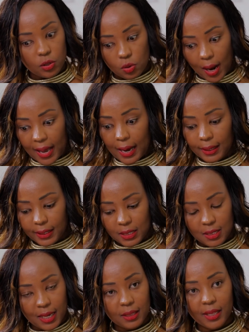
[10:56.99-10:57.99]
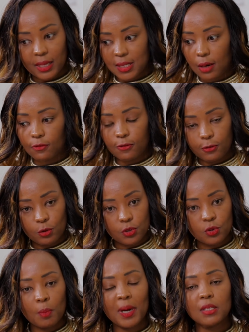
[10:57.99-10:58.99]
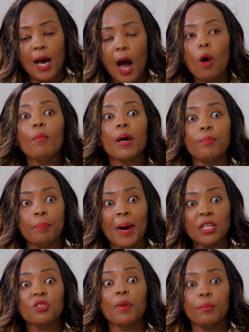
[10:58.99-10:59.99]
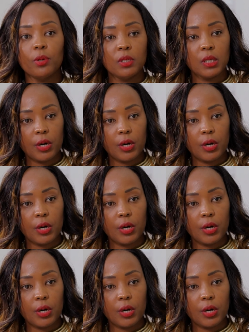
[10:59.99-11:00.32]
so I understand there are some foods, no matter how much my body